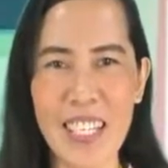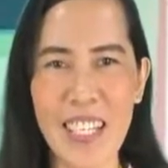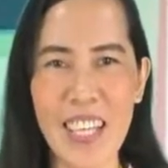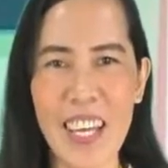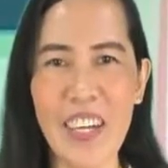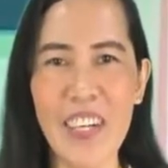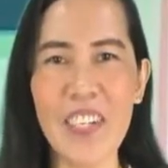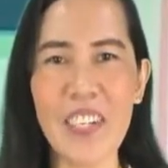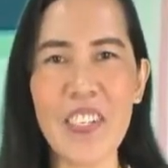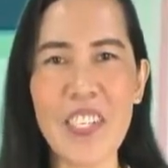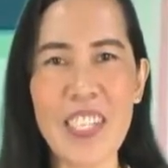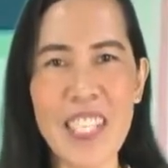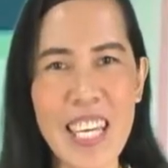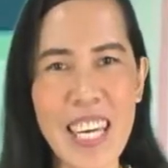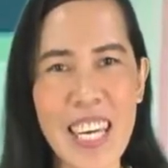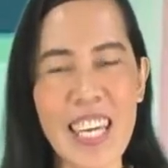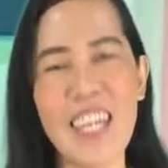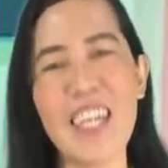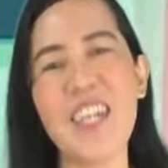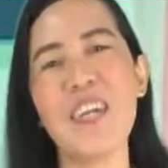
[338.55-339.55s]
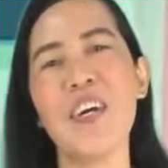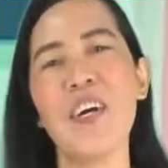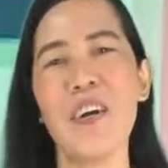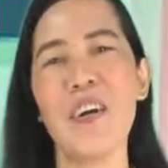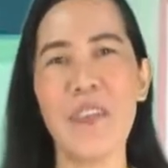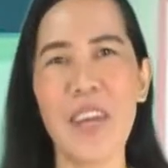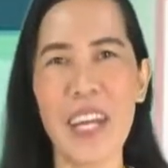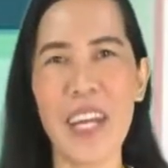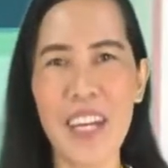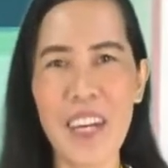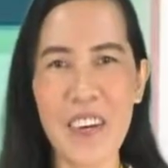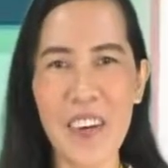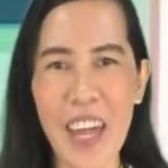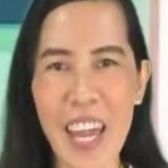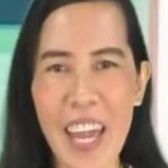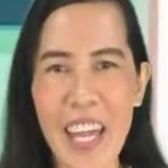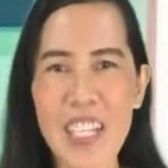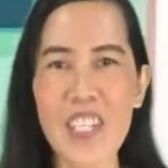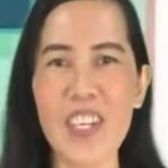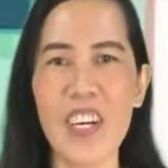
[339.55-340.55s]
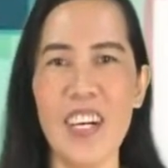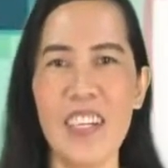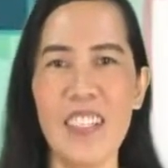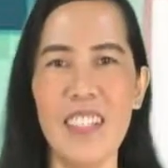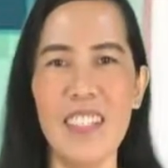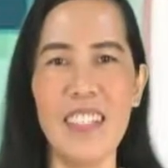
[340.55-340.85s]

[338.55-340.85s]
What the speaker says: letter C. Recreation.